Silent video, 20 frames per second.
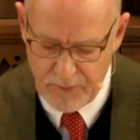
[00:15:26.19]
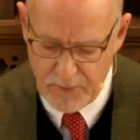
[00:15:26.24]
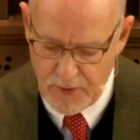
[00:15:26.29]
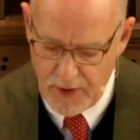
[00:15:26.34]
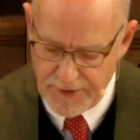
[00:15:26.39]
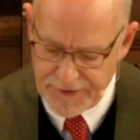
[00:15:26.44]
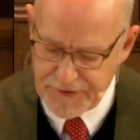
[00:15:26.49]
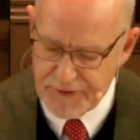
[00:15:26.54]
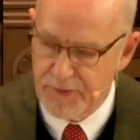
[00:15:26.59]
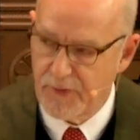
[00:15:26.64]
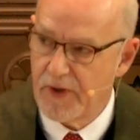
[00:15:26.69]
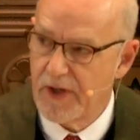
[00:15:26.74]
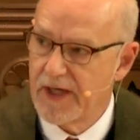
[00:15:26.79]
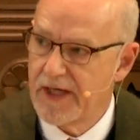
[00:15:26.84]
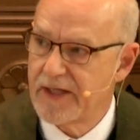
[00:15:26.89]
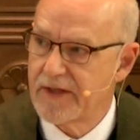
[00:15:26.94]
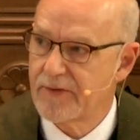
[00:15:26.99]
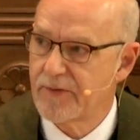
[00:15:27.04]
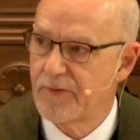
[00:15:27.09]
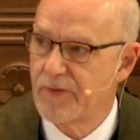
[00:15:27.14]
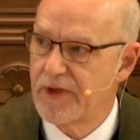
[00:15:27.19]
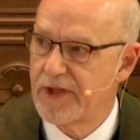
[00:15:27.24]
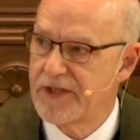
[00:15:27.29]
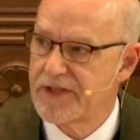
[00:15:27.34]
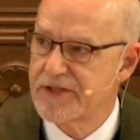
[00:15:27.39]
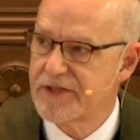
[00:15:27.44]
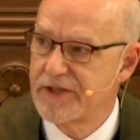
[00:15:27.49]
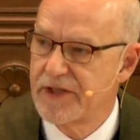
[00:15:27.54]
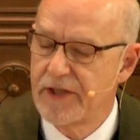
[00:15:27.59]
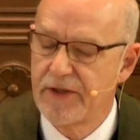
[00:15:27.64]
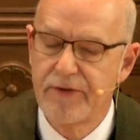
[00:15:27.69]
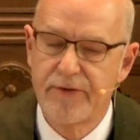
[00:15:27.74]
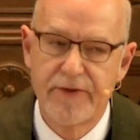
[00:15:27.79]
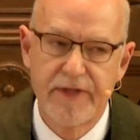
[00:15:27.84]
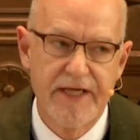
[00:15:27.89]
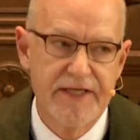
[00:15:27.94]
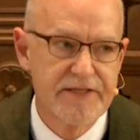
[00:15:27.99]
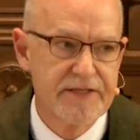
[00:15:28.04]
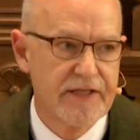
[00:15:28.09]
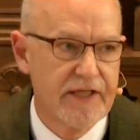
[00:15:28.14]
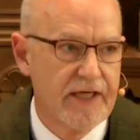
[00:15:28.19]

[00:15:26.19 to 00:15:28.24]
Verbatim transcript: Walter White was known as an